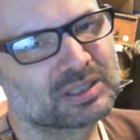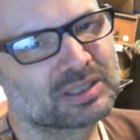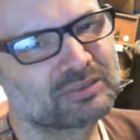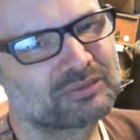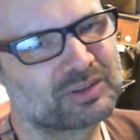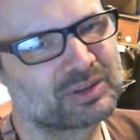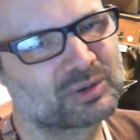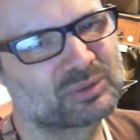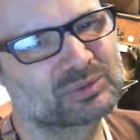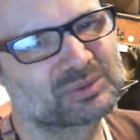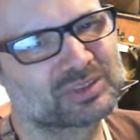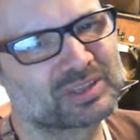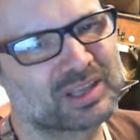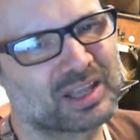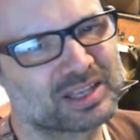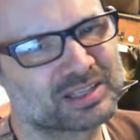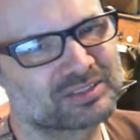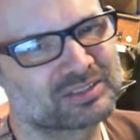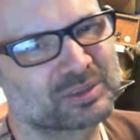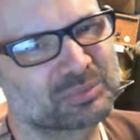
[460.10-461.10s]
if I don't
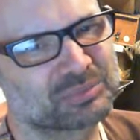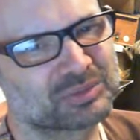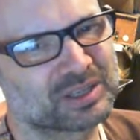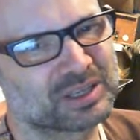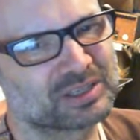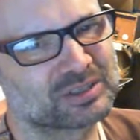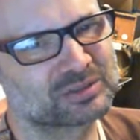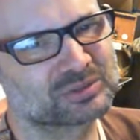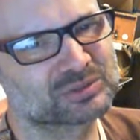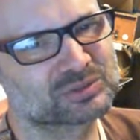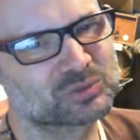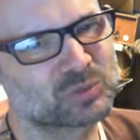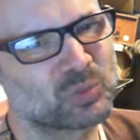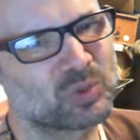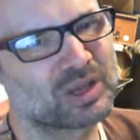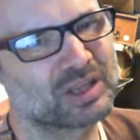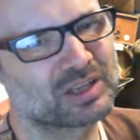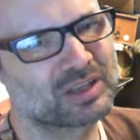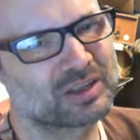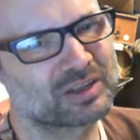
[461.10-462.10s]
like something, I don't
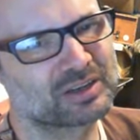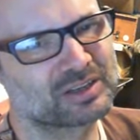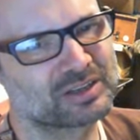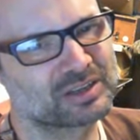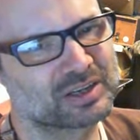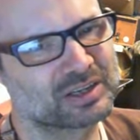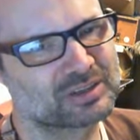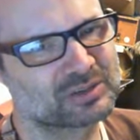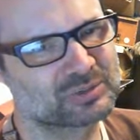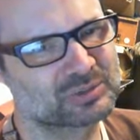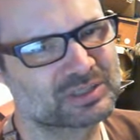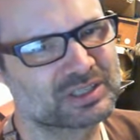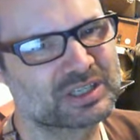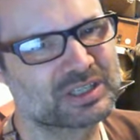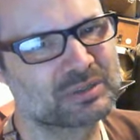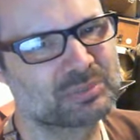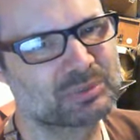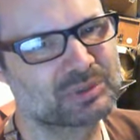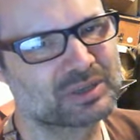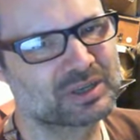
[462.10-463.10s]
dwell on it and I don't
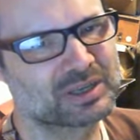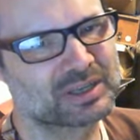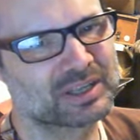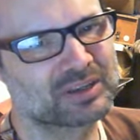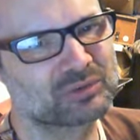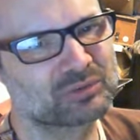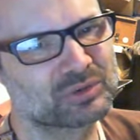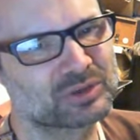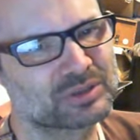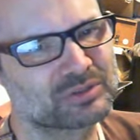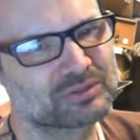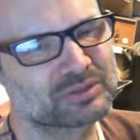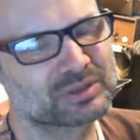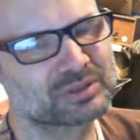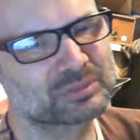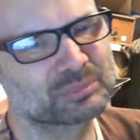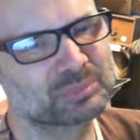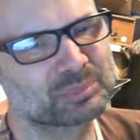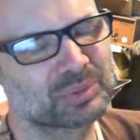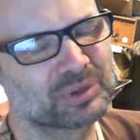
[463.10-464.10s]
keep it. I get rid of
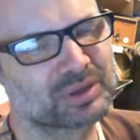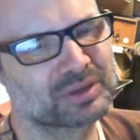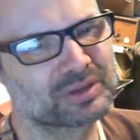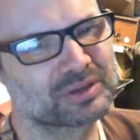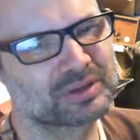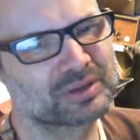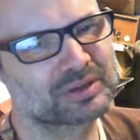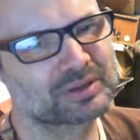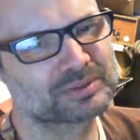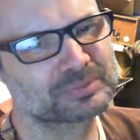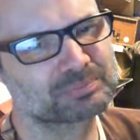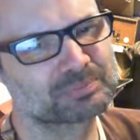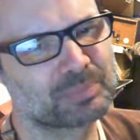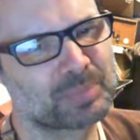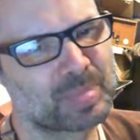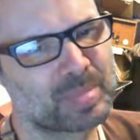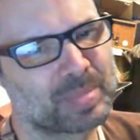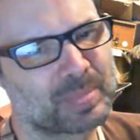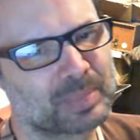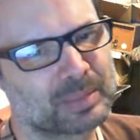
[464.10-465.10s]
it. But uh,
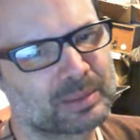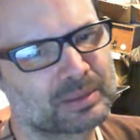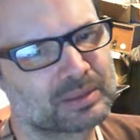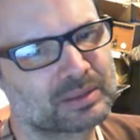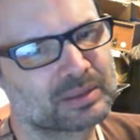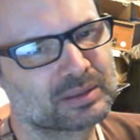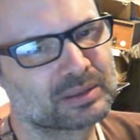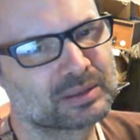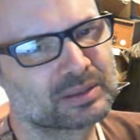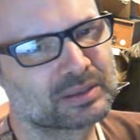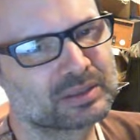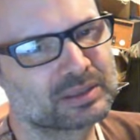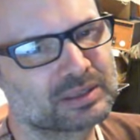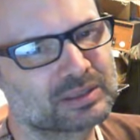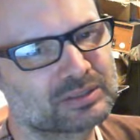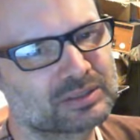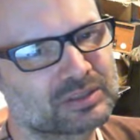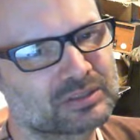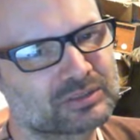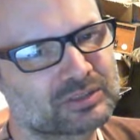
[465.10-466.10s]

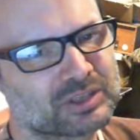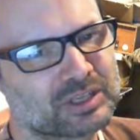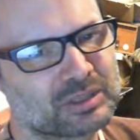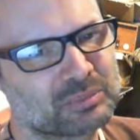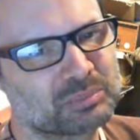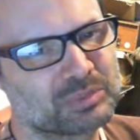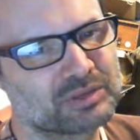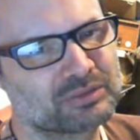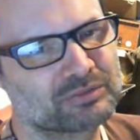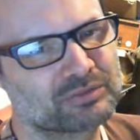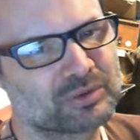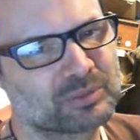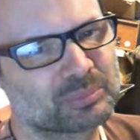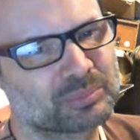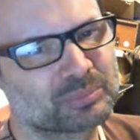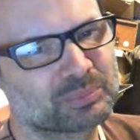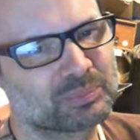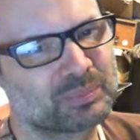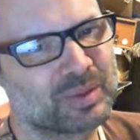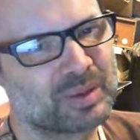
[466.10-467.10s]
it does keep me
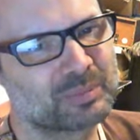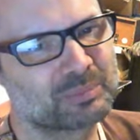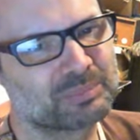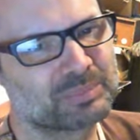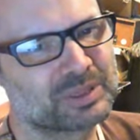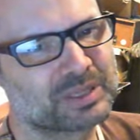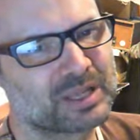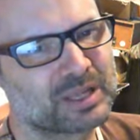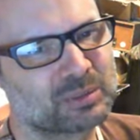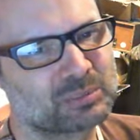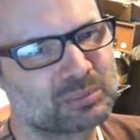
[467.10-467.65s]
from being